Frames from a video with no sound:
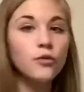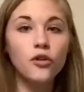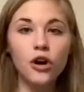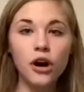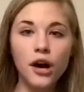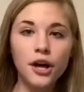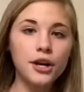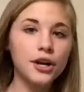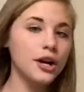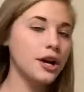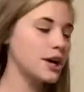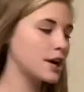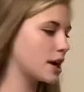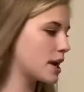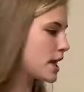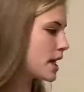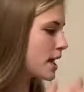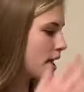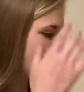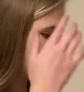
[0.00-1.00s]
water.
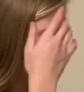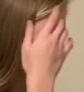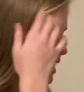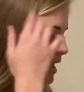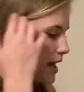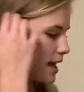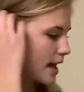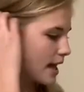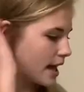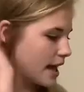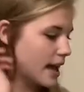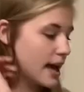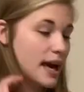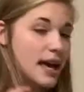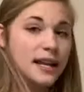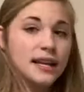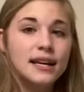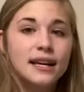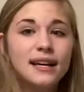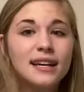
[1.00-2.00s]

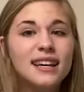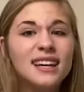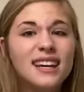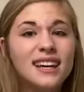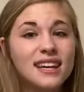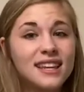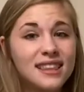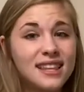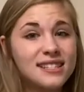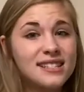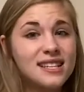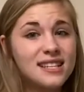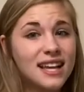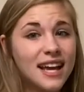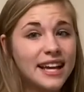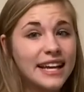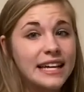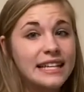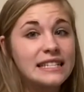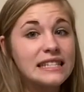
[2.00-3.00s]
And this is like
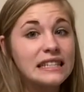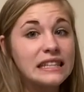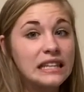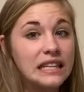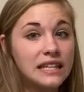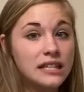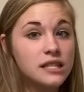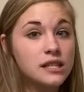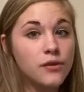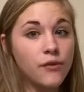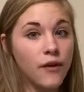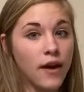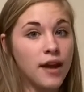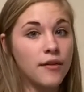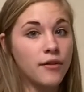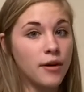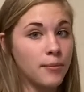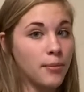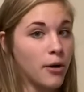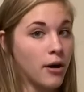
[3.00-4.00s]
his least
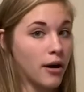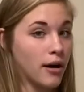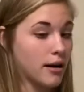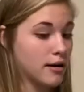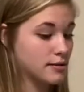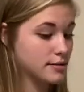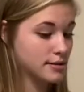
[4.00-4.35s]
favorite part,